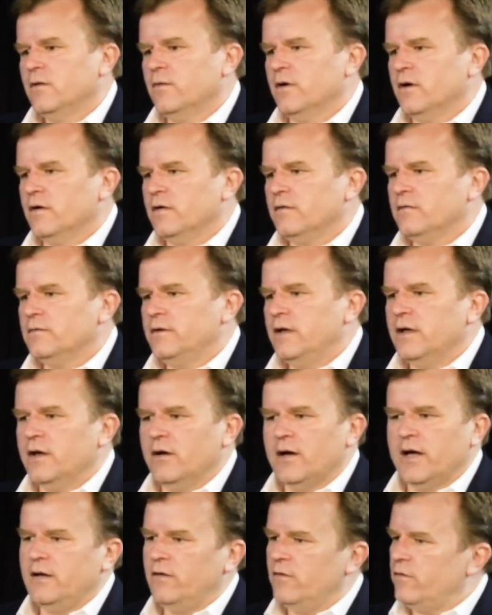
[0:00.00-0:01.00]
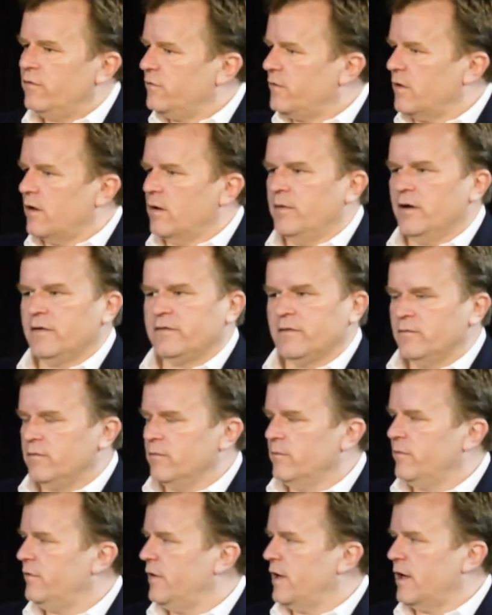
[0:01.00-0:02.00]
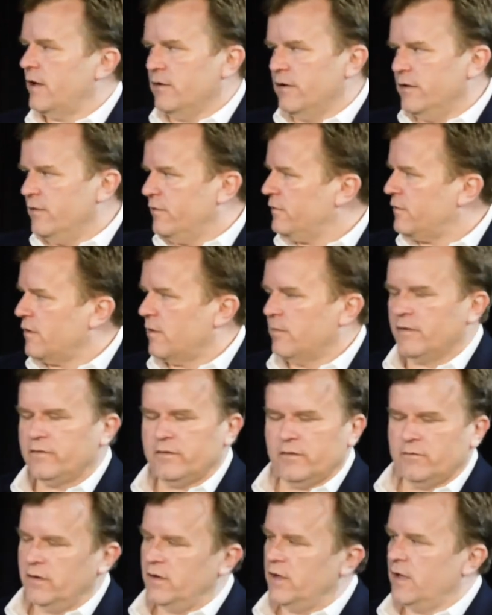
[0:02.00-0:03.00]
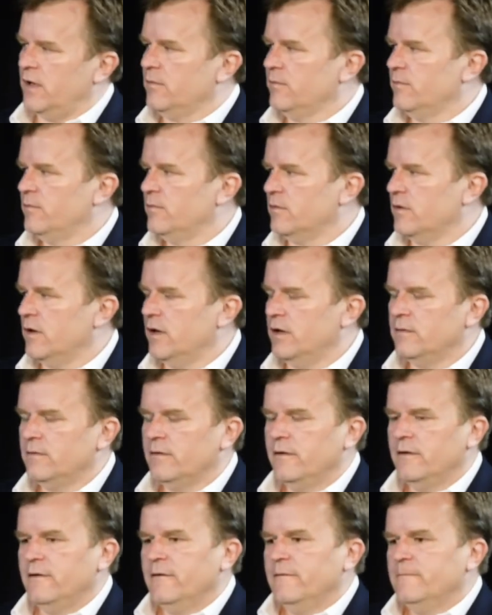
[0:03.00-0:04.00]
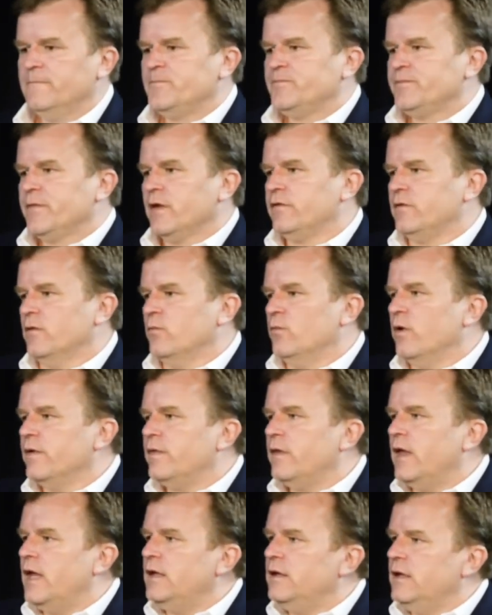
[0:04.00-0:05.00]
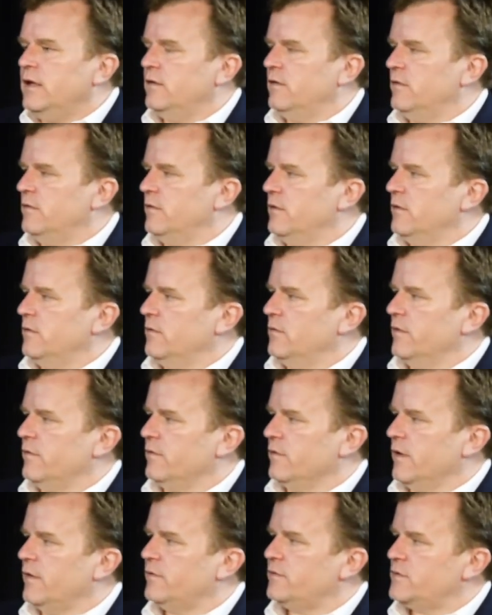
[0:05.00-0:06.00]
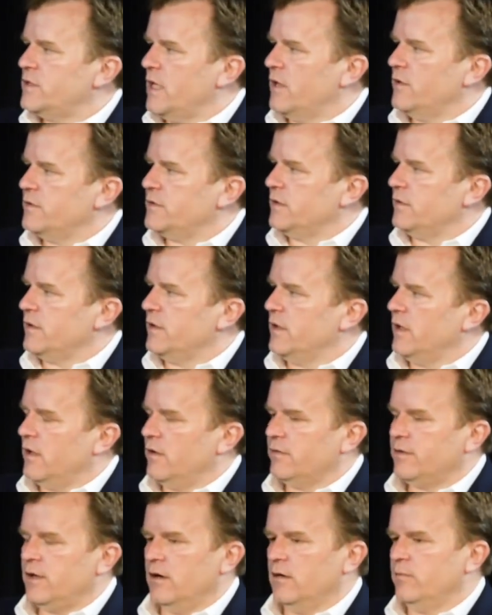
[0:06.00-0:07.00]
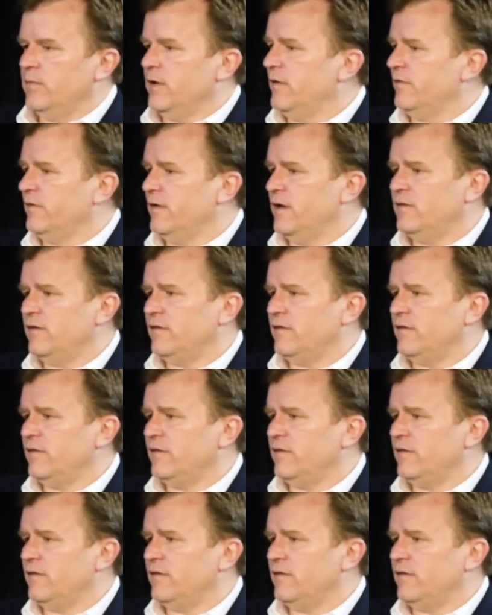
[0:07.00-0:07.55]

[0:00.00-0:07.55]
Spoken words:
where, I use Starbucks, I'm from Seattle, I use Starbucks every day, right? So what they need to do is less challenging than healthcare because they